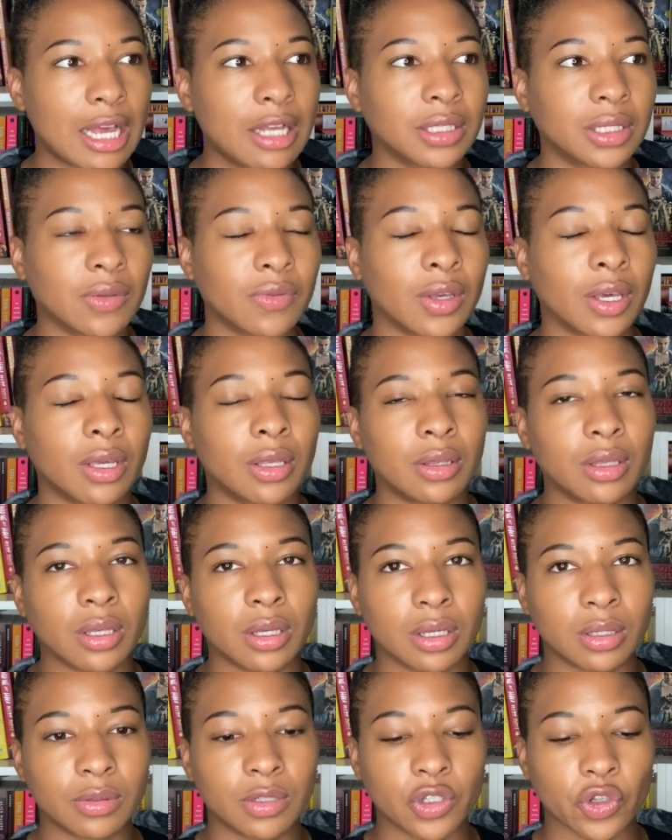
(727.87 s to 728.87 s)
I'll leave that in
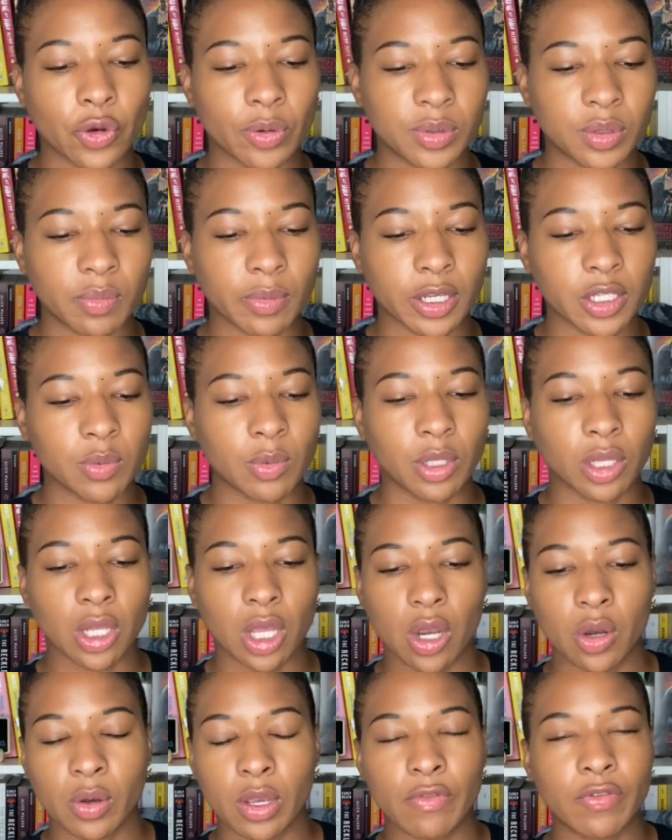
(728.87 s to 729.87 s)
the description box
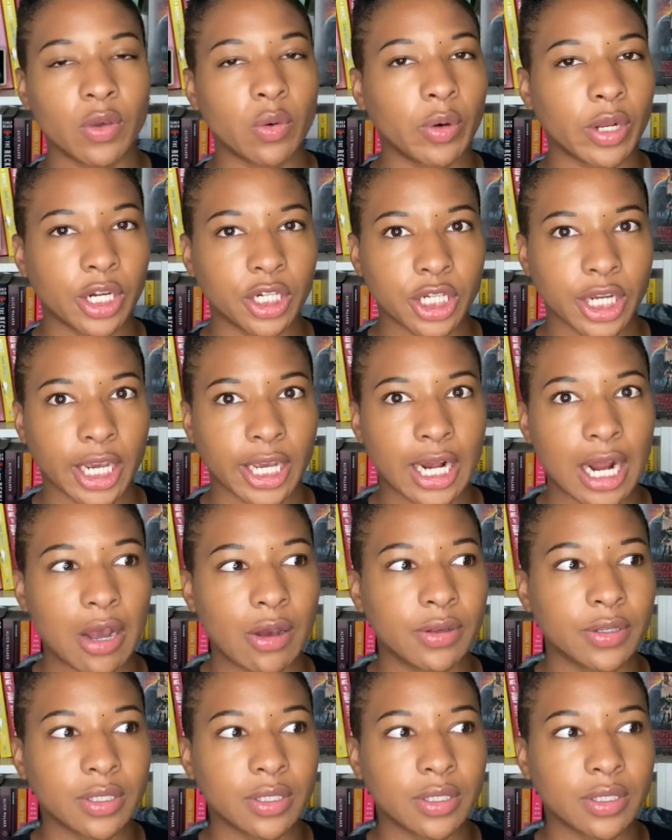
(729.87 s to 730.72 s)
below if you want to check it out.